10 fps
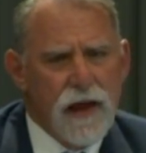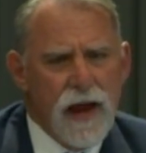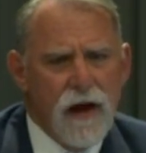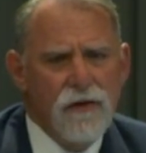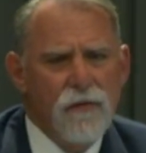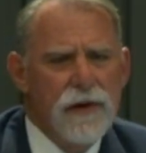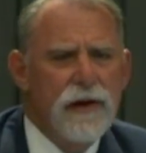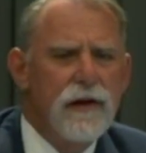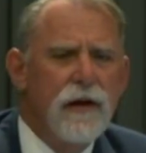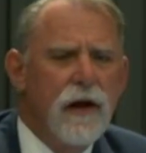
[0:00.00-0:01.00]
How do
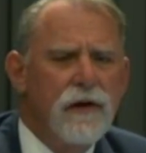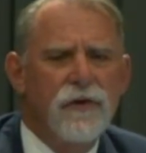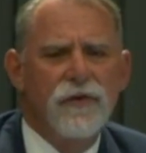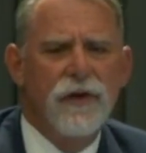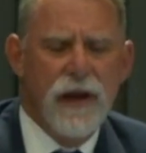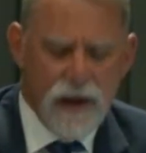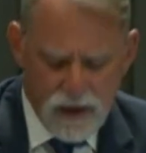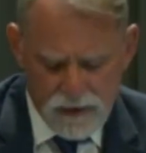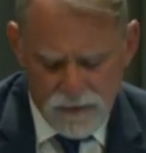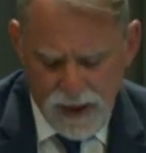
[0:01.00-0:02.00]
we
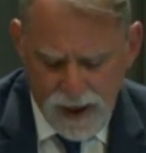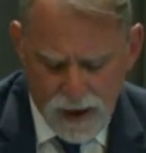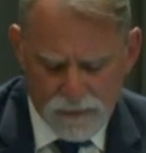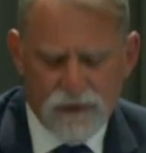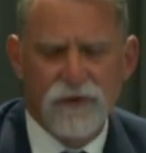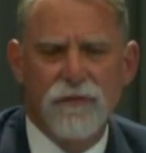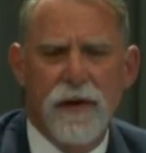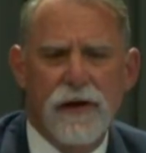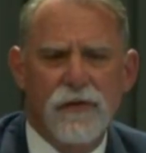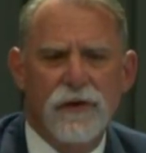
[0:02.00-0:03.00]
understand the habits of
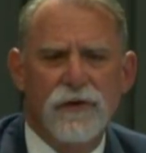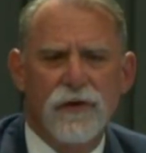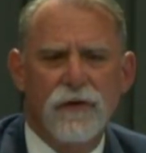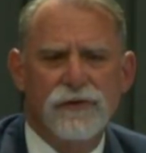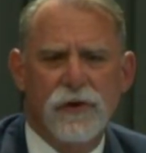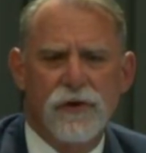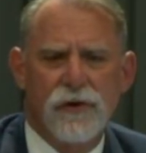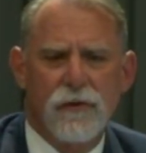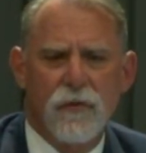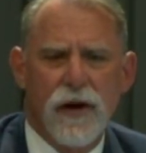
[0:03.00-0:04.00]
patrons of
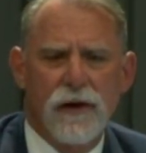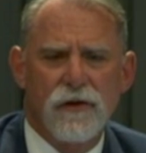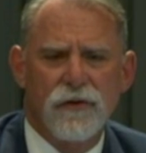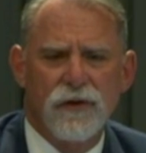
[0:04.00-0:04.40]
short-term rentals?